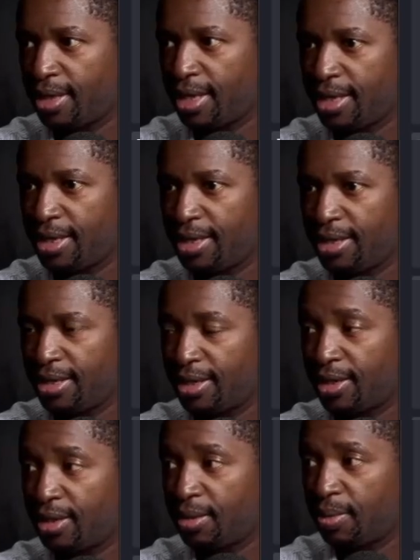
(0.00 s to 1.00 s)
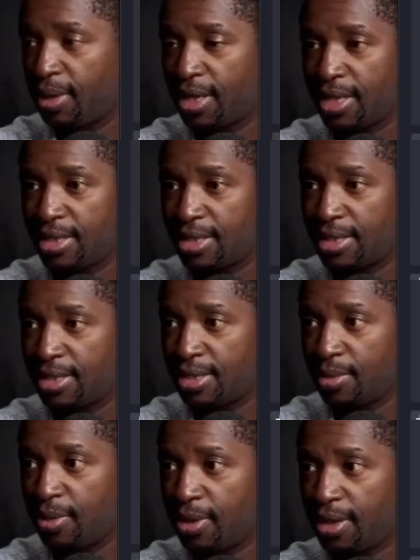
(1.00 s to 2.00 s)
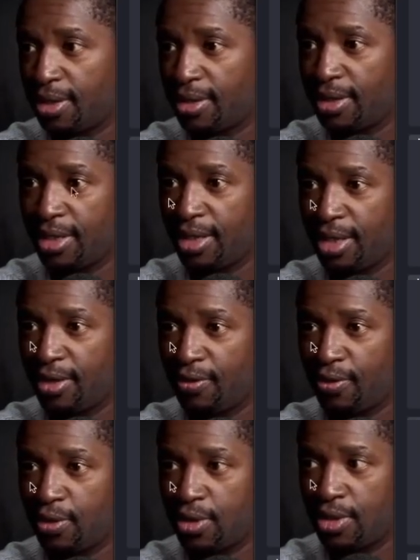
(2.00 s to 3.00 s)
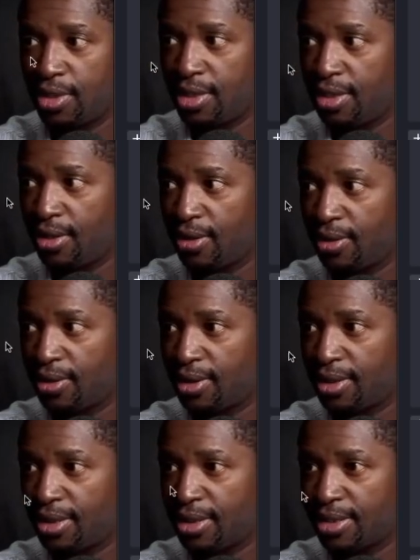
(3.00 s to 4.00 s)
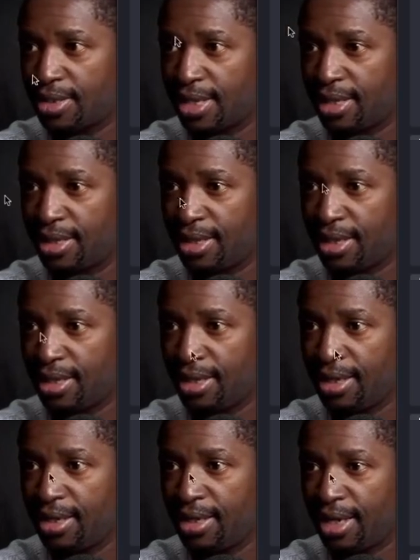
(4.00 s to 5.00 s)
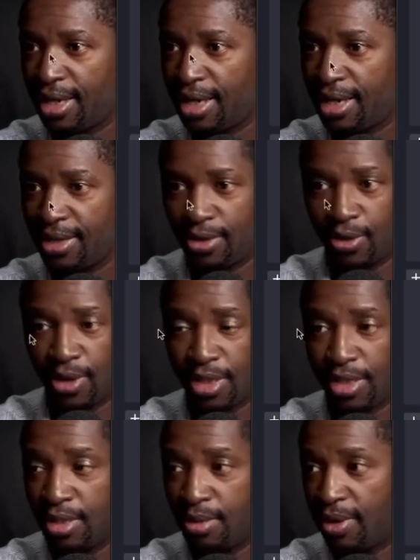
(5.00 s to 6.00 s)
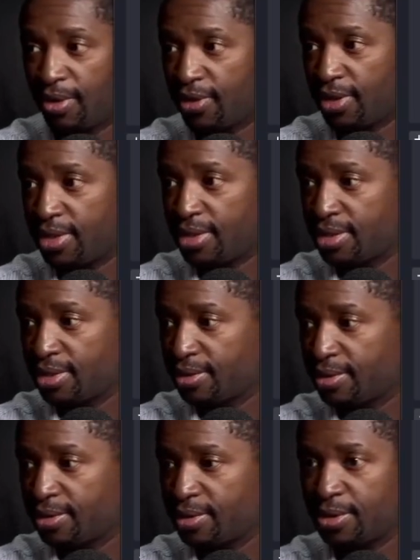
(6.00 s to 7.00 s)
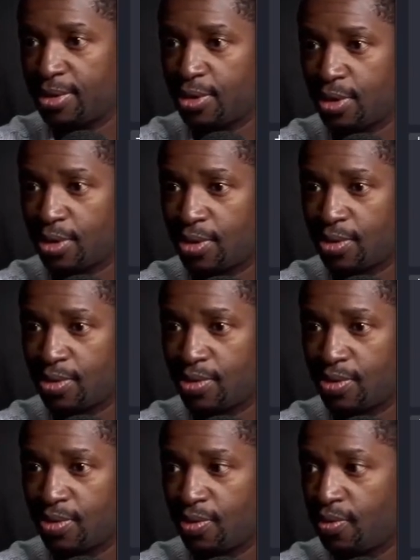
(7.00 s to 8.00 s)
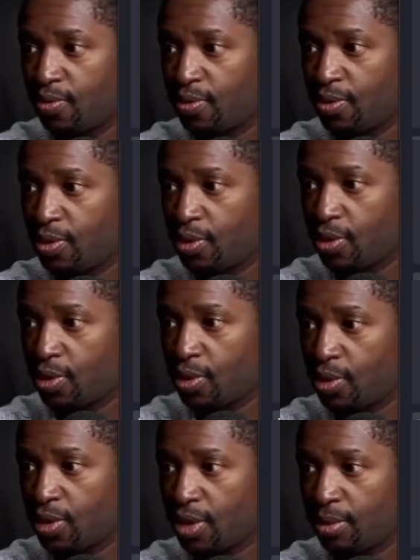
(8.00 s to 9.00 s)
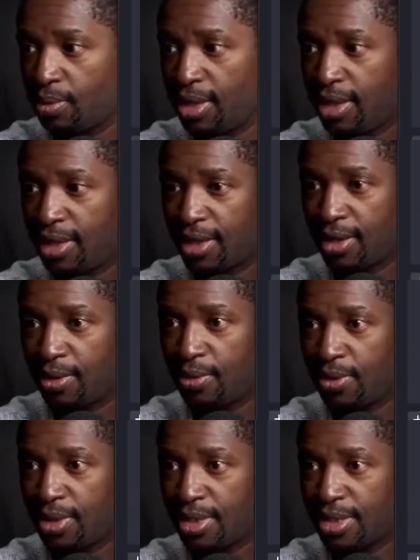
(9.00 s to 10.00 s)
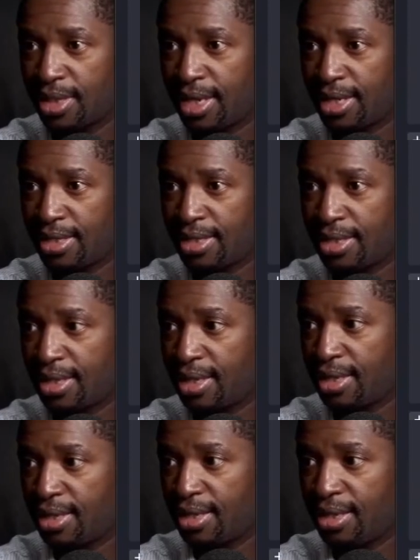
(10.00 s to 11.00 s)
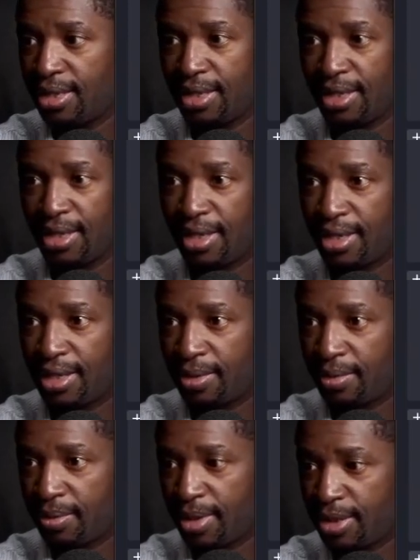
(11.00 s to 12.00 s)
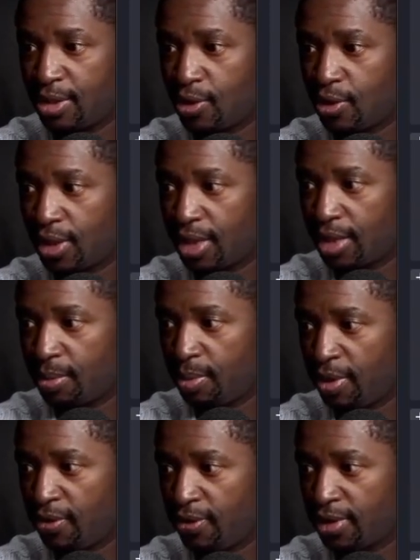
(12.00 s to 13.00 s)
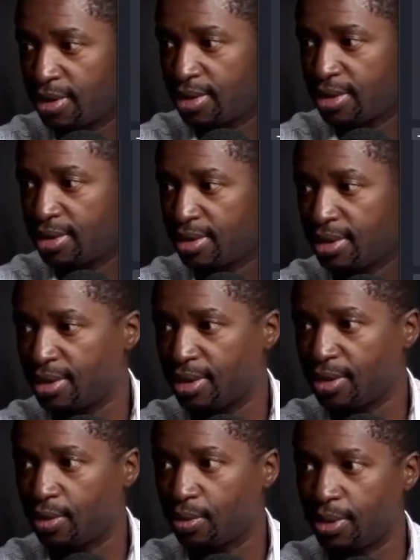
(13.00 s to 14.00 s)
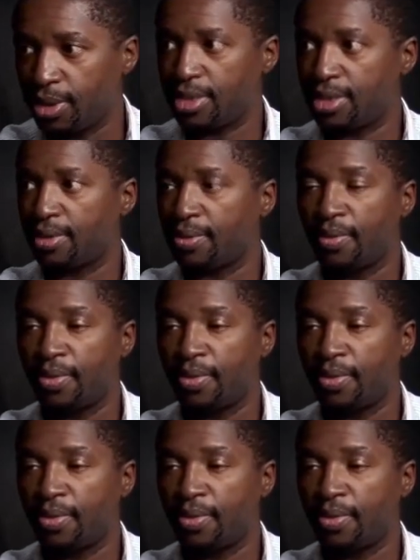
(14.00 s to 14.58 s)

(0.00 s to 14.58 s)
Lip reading: There. Now the black has disappeared. If you see on the side there, you can see my face. So you can play around with the slides there. until you get a perfect, picture.